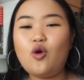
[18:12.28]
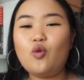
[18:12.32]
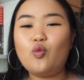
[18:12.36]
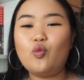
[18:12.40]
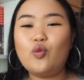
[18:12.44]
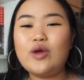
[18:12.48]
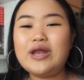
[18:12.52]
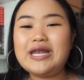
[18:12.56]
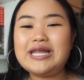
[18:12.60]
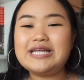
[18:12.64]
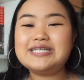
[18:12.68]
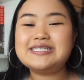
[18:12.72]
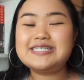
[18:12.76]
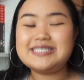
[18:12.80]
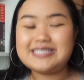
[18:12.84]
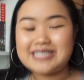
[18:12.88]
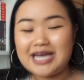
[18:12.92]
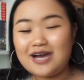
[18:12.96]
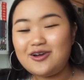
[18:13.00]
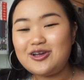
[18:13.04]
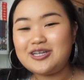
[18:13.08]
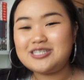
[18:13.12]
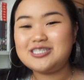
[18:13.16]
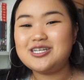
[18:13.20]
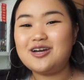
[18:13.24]
willing to
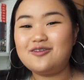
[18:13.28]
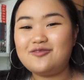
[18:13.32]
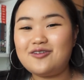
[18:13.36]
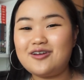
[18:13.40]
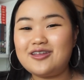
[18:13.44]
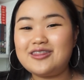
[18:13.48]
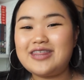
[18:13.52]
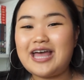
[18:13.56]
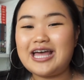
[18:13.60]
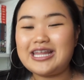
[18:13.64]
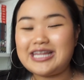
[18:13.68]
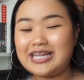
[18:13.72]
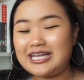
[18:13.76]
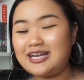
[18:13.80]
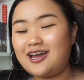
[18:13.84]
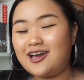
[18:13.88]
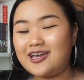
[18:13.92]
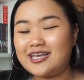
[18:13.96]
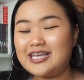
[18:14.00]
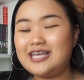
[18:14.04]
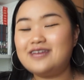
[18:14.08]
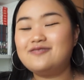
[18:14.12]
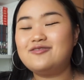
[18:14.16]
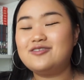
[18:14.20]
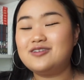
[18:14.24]
tell each other that they like
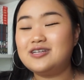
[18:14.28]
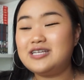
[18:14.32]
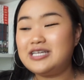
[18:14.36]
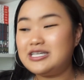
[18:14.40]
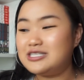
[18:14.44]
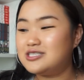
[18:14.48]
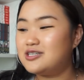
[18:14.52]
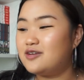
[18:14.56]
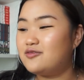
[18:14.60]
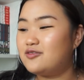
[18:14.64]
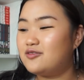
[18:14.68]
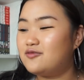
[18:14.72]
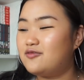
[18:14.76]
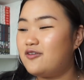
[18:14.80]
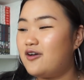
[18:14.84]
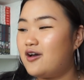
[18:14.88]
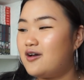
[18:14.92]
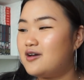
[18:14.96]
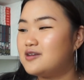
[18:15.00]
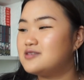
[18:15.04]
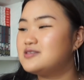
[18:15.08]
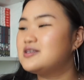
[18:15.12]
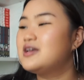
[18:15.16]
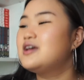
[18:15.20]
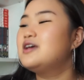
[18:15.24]
each other
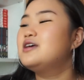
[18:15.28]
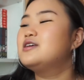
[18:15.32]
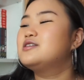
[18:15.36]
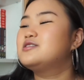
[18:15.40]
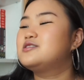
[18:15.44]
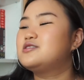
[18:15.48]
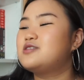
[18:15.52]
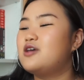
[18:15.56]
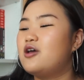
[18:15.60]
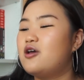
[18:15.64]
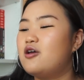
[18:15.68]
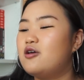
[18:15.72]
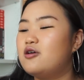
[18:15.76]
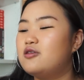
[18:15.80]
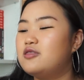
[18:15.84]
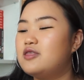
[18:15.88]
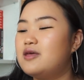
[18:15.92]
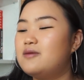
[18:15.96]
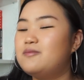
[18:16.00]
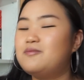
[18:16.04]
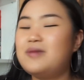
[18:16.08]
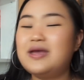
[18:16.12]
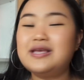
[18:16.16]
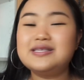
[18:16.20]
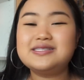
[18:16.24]
first. So they're
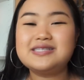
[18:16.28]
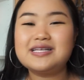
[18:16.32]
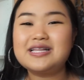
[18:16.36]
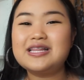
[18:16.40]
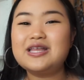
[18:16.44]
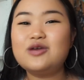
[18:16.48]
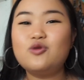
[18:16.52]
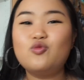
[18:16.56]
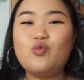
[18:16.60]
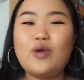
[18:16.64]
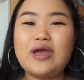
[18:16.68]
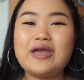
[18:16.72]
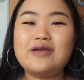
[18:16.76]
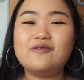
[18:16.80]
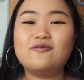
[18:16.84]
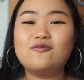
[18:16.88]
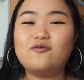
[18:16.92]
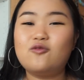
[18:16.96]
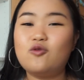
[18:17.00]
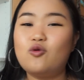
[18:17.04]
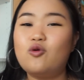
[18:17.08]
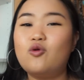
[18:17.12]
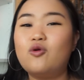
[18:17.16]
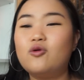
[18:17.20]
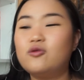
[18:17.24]
basically waiting
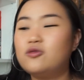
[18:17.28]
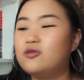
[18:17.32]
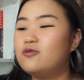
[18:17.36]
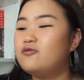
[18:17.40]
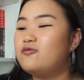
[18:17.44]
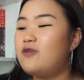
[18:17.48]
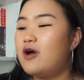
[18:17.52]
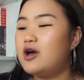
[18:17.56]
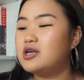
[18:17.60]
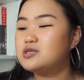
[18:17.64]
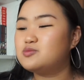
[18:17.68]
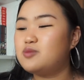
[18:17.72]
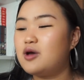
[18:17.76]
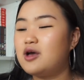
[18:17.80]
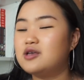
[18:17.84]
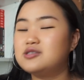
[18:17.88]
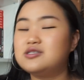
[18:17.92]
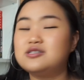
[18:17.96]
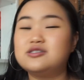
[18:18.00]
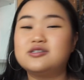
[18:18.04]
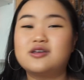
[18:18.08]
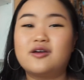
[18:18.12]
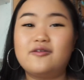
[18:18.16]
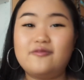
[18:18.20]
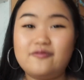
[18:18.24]
for the first
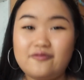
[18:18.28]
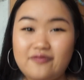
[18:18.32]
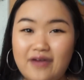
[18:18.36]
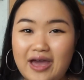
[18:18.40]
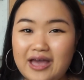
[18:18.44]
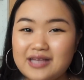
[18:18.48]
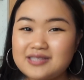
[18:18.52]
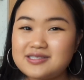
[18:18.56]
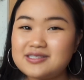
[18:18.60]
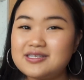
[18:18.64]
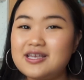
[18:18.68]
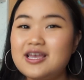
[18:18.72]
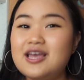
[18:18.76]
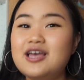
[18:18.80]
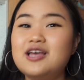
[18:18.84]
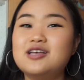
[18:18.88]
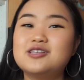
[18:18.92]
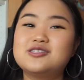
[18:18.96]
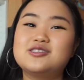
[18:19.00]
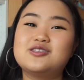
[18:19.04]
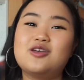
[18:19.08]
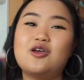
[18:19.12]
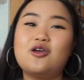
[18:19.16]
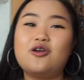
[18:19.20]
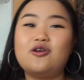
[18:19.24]
person to confess
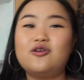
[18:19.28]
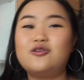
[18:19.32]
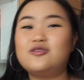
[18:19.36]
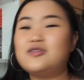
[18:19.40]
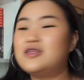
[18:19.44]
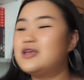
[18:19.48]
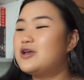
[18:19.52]
so they